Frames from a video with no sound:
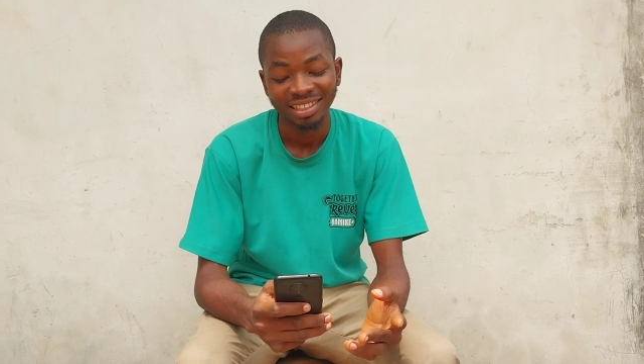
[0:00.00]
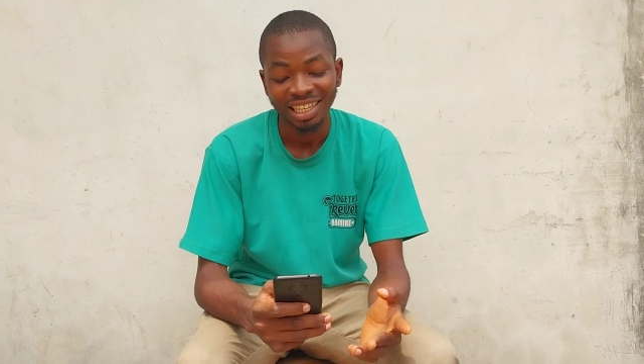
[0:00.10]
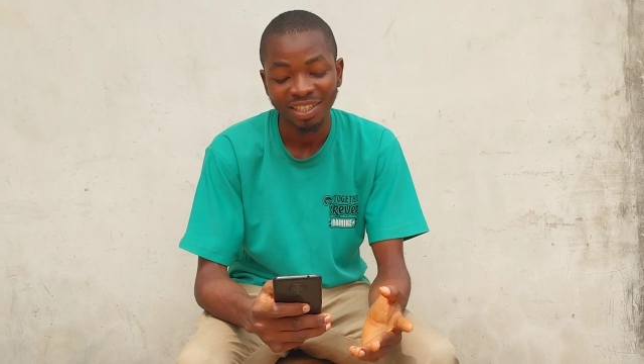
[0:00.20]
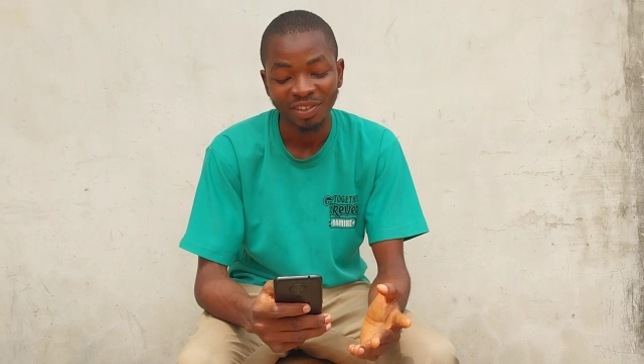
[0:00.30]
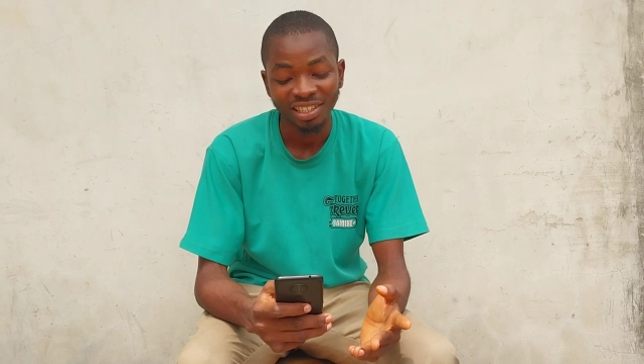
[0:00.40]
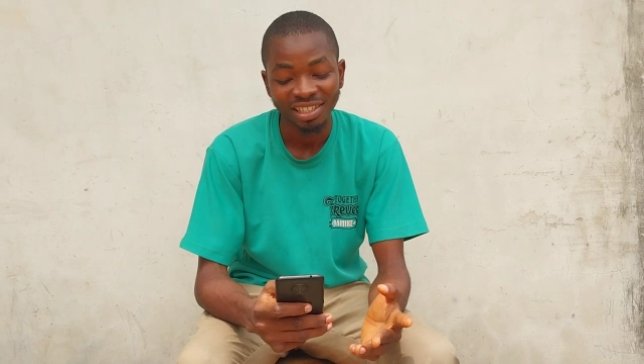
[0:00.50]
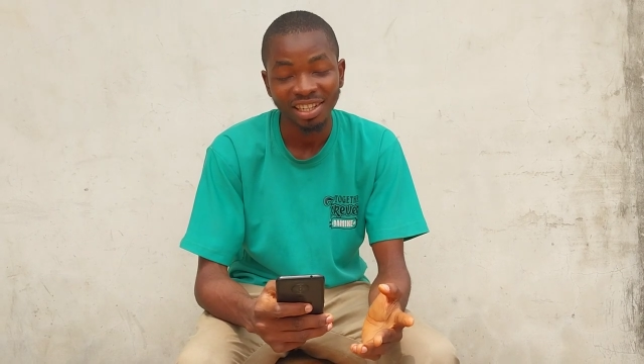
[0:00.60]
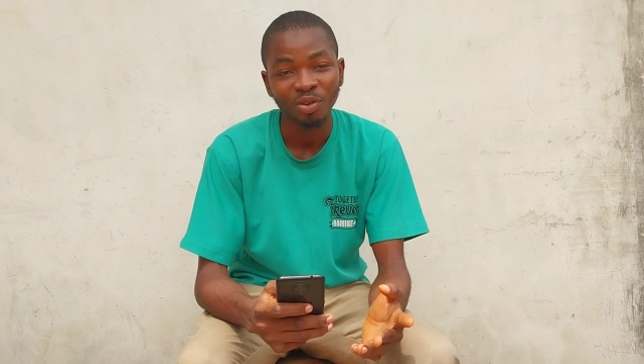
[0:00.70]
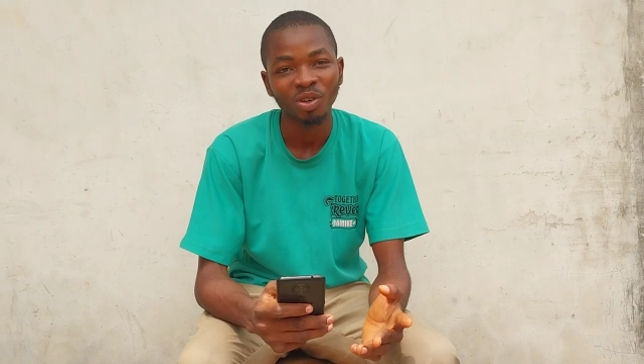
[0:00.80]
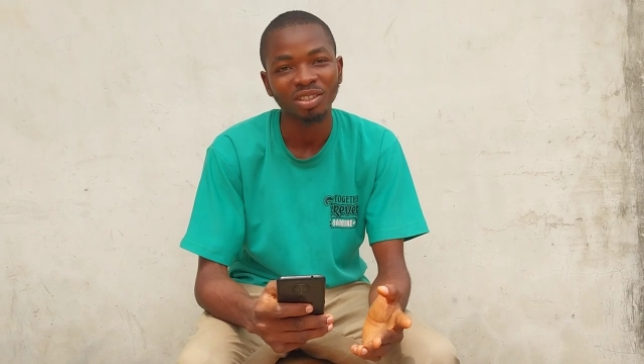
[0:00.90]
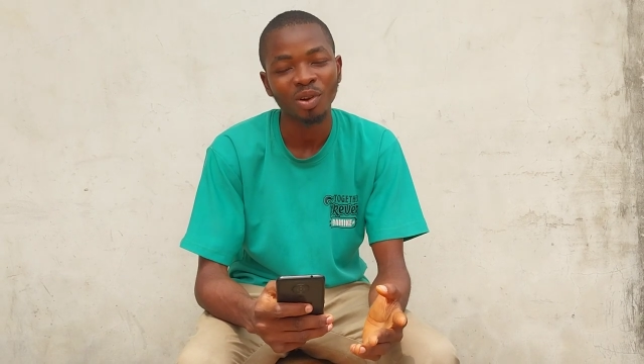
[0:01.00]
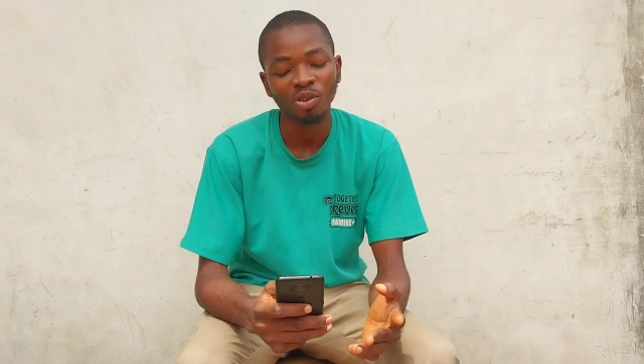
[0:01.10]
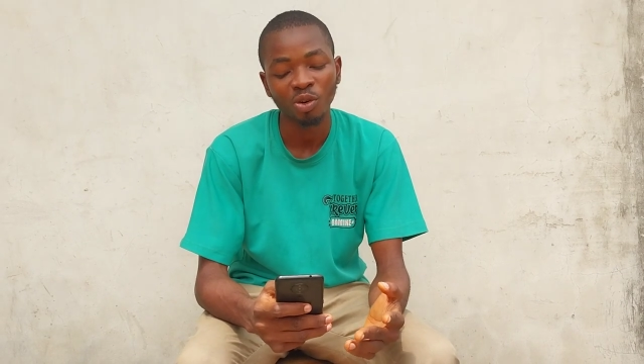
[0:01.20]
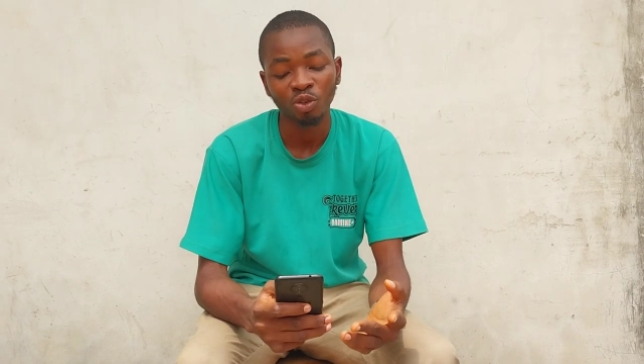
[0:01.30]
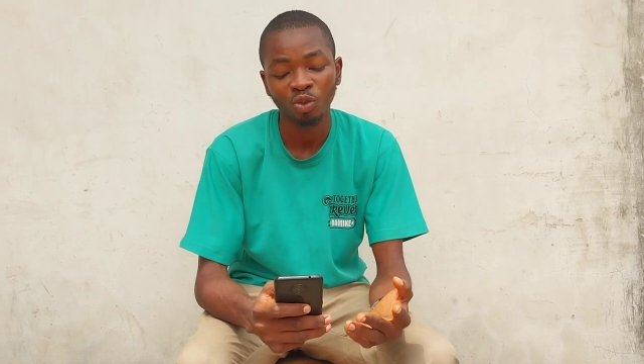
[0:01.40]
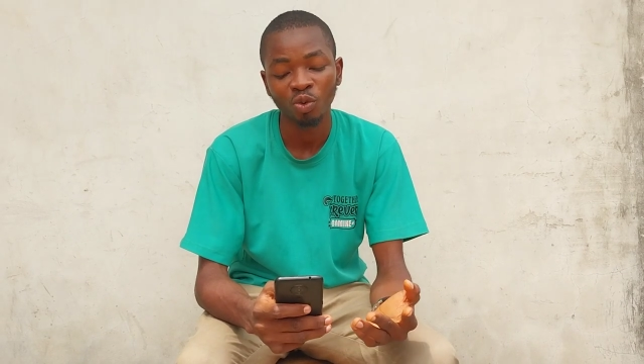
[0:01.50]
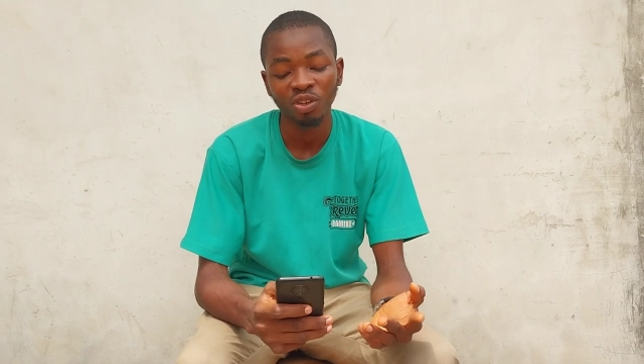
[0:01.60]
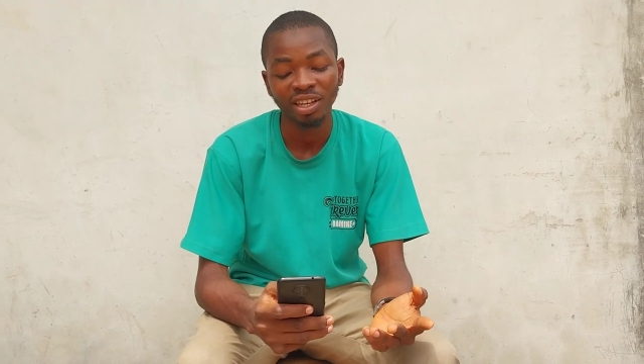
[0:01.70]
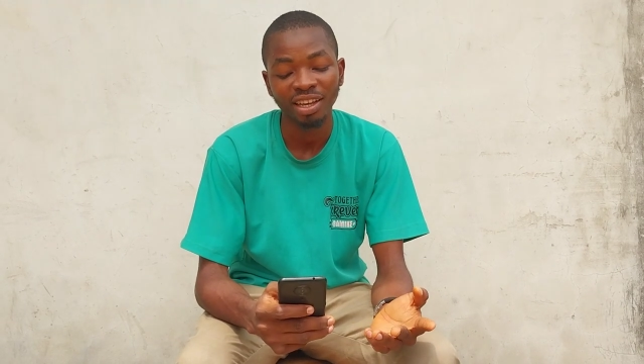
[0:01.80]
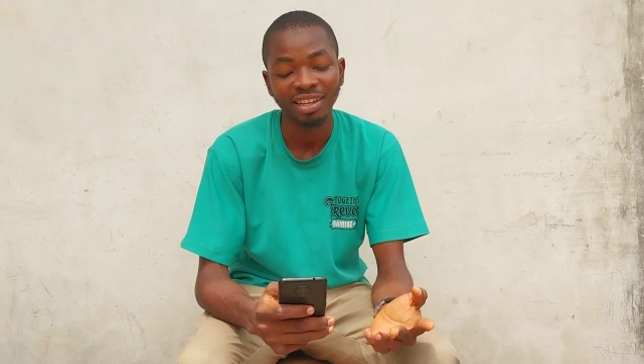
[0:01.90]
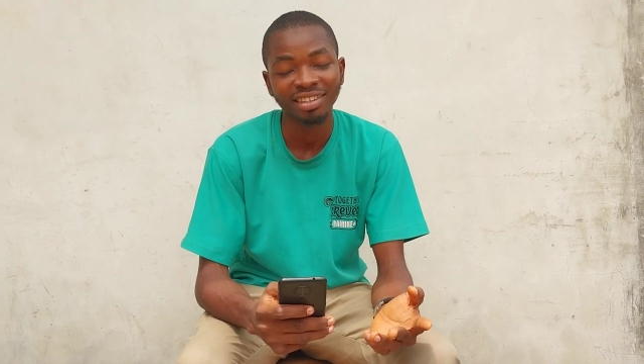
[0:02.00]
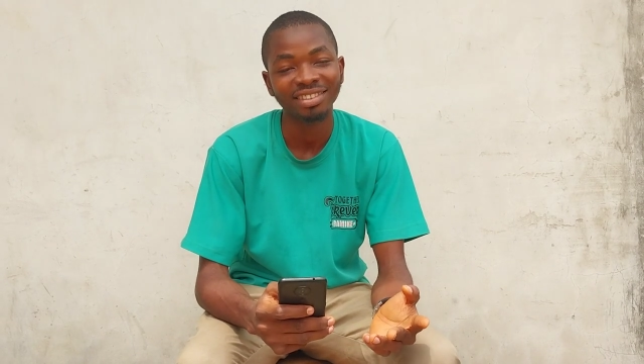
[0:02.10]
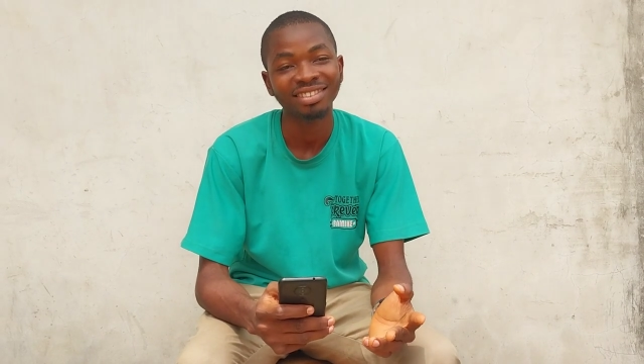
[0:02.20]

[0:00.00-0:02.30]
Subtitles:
That's a very silly question. Why would I want to go naked